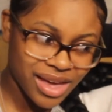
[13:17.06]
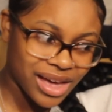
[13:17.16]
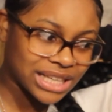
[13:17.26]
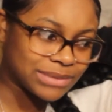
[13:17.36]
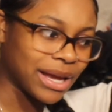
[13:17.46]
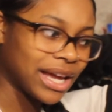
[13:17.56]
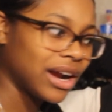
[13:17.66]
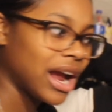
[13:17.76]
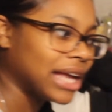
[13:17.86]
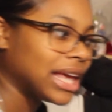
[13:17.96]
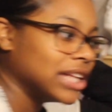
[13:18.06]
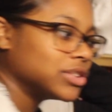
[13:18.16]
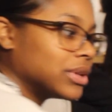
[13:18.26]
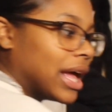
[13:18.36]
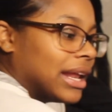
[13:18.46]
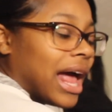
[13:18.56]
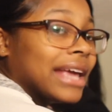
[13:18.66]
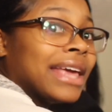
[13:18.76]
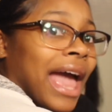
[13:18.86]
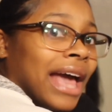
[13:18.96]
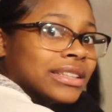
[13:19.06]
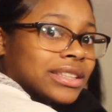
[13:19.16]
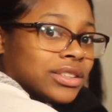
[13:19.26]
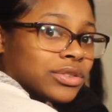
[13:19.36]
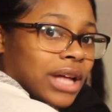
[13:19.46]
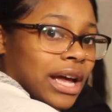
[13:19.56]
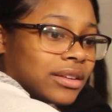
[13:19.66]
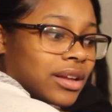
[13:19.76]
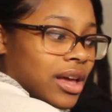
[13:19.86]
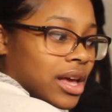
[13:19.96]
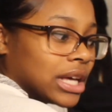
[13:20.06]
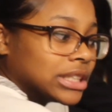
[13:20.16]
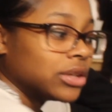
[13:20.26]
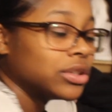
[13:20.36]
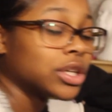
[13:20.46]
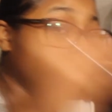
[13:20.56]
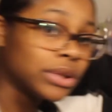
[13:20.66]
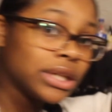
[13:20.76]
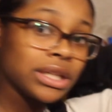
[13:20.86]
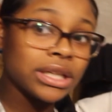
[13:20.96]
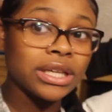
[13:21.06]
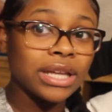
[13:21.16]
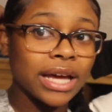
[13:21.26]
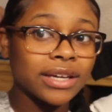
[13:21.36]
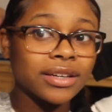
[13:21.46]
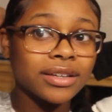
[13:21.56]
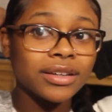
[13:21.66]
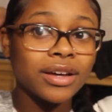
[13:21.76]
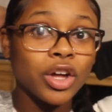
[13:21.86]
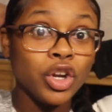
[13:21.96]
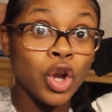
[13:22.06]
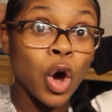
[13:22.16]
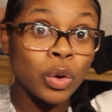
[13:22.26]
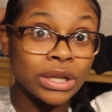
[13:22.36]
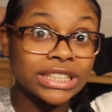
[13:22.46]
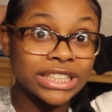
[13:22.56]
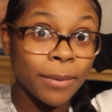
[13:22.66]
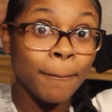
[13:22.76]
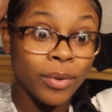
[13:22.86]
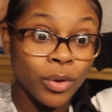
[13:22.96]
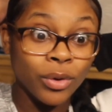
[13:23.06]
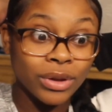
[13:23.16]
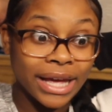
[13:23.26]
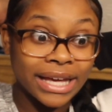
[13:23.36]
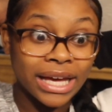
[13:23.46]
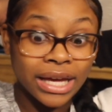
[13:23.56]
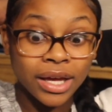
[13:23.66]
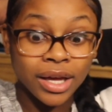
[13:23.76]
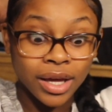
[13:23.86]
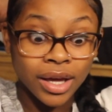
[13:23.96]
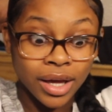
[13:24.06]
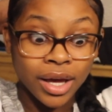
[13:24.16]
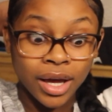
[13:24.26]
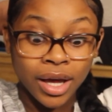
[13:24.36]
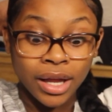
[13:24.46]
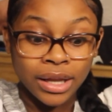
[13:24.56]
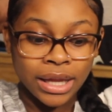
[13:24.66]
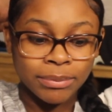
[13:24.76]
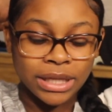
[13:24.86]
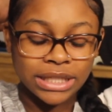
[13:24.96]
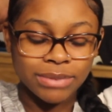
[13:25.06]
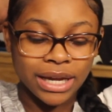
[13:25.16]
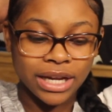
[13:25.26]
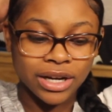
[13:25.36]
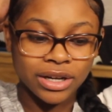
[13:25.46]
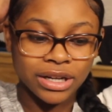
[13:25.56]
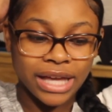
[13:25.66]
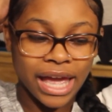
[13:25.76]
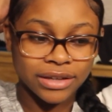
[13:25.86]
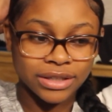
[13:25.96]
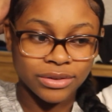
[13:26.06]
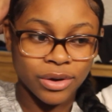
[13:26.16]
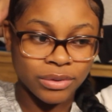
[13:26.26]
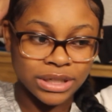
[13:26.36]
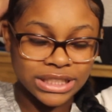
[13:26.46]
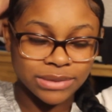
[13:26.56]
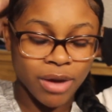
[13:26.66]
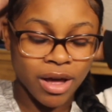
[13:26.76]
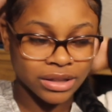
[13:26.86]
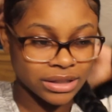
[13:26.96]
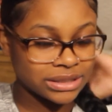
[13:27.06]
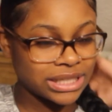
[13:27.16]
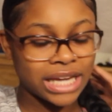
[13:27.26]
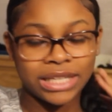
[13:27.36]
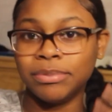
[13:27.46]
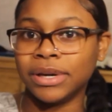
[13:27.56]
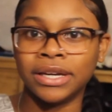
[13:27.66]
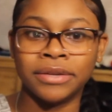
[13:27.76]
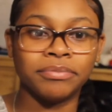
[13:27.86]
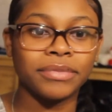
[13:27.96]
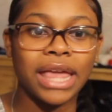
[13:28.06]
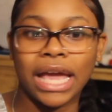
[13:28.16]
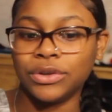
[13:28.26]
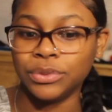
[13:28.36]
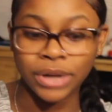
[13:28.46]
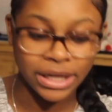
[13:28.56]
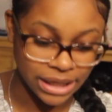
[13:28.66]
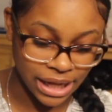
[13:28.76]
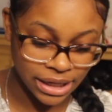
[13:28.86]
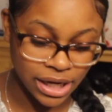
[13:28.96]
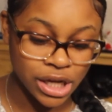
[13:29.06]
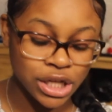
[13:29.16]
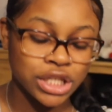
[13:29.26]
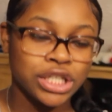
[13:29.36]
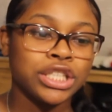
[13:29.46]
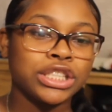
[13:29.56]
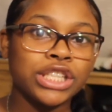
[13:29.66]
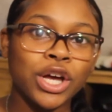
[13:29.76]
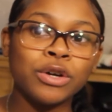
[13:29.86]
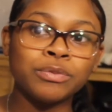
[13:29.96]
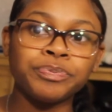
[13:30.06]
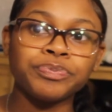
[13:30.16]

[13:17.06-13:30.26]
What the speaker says: Because my hair, I can't do that. I can't do that. Because it'll look really like noticeable. Like because my hair can go in a small little tiny bun. Can't do none of that. So